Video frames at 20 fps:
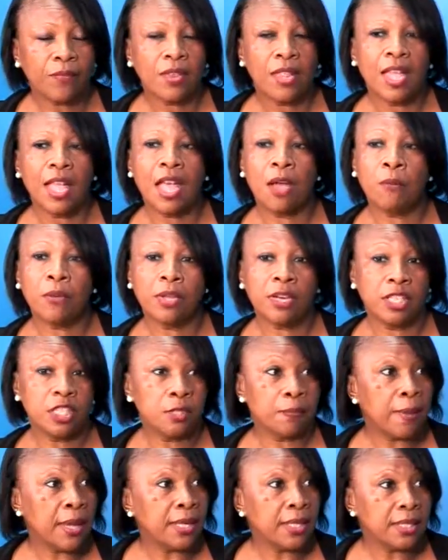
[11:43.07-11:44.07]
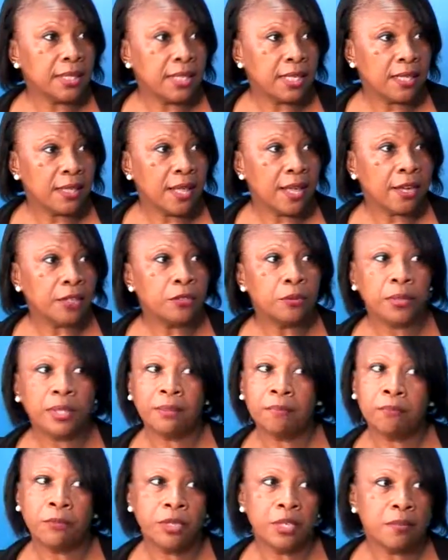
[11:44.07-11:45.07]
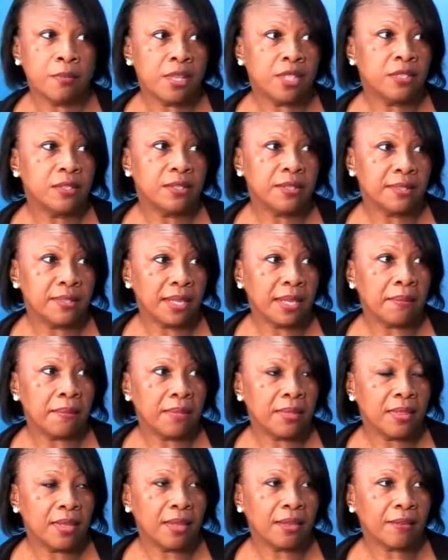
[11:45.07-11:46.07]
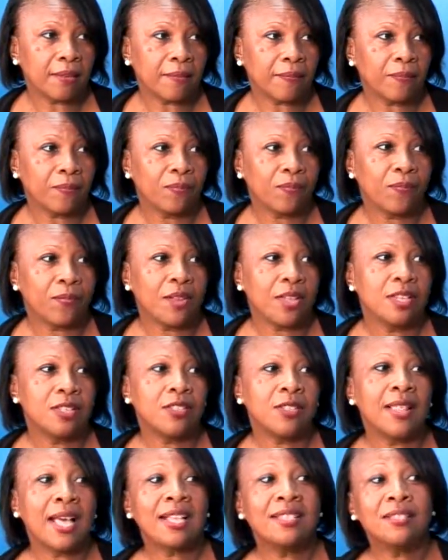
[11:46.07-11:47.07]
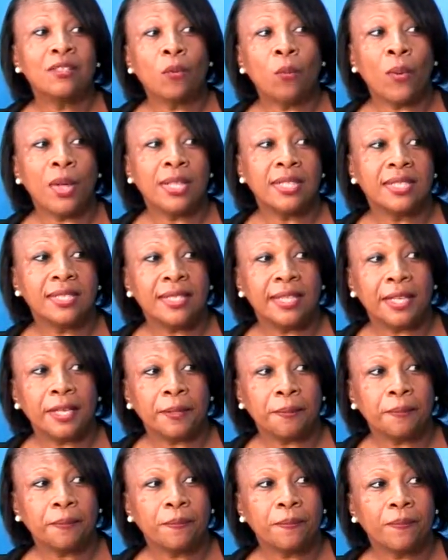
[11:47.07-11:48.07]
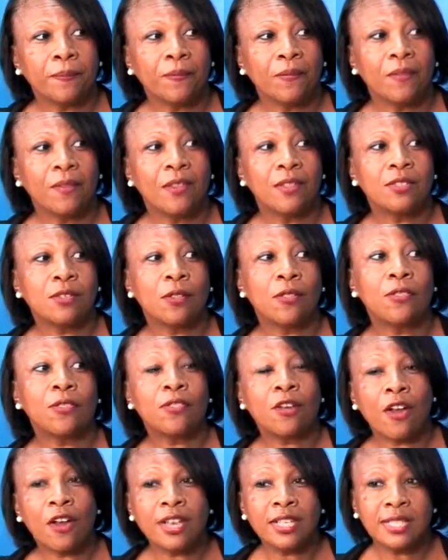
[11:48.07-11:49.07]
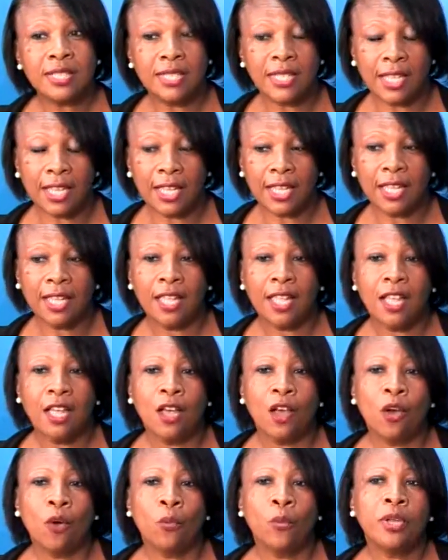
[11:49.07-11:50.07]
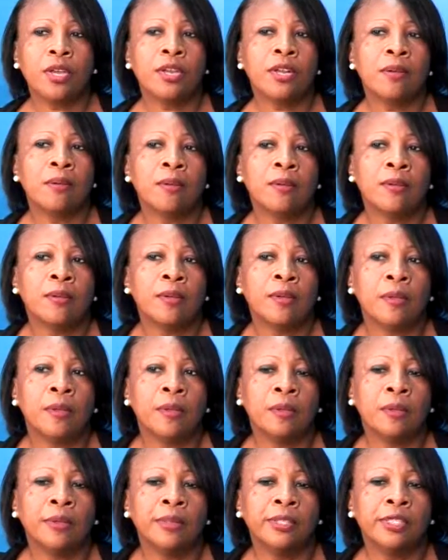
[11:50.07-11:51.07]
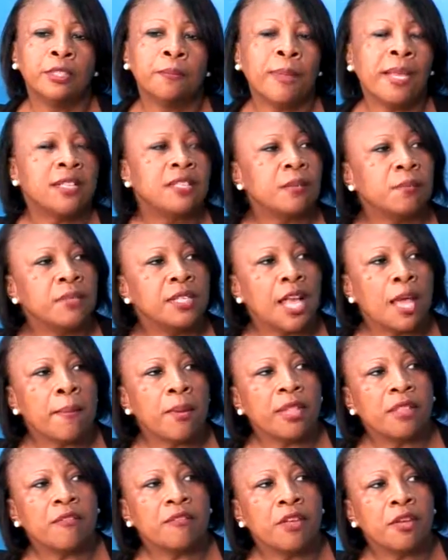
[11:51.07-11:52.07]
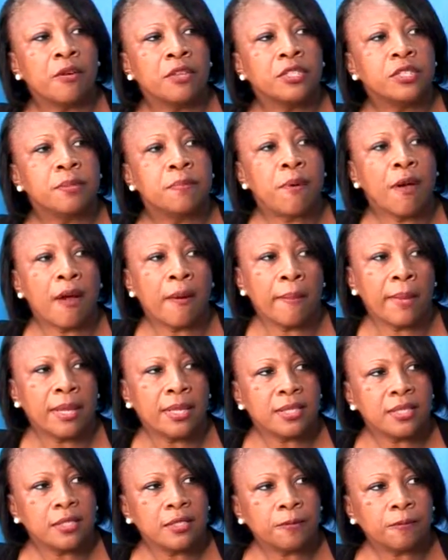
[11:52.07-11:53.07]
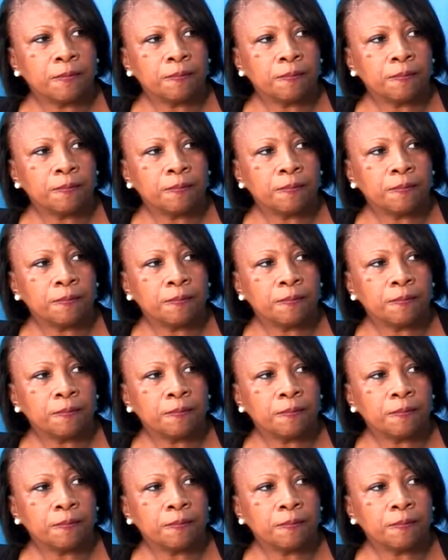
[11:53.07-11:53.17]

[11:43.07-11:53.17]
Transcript: And we're going to spend the day there doing pretty much the same thing. So that's the Wednesday. So Thursday, we're going to spend some time at the various departments.